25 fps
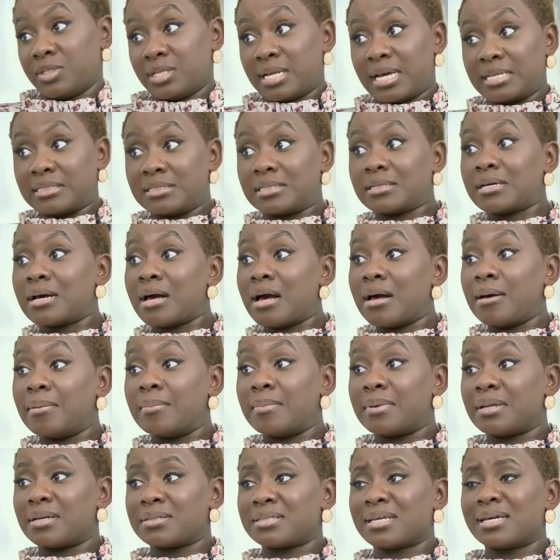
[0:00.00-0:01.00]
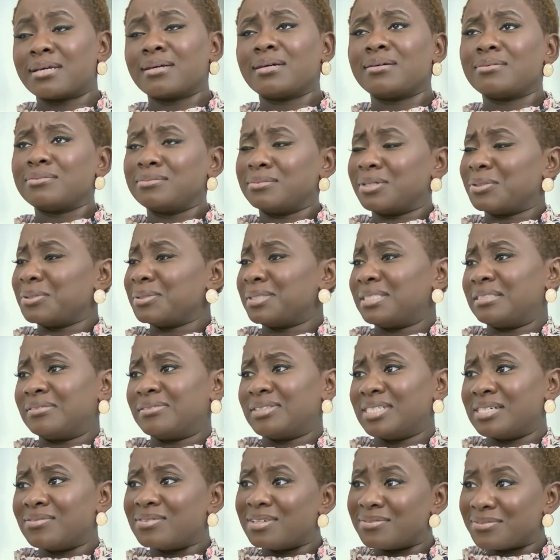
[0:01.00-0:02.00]
you like to come? I was like, oh,
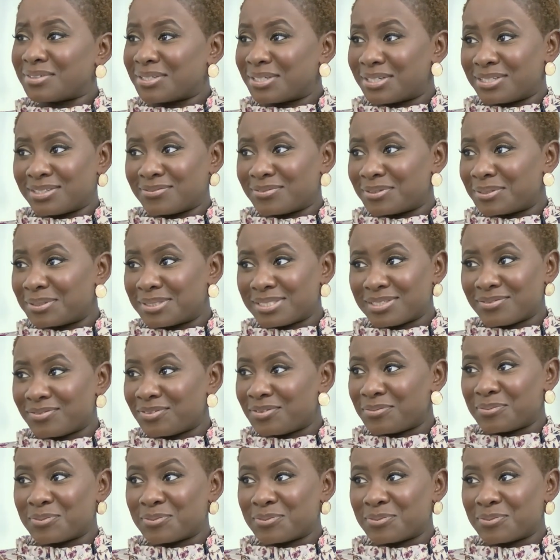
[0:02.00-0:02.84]
OHTV, I've never heard of OHTV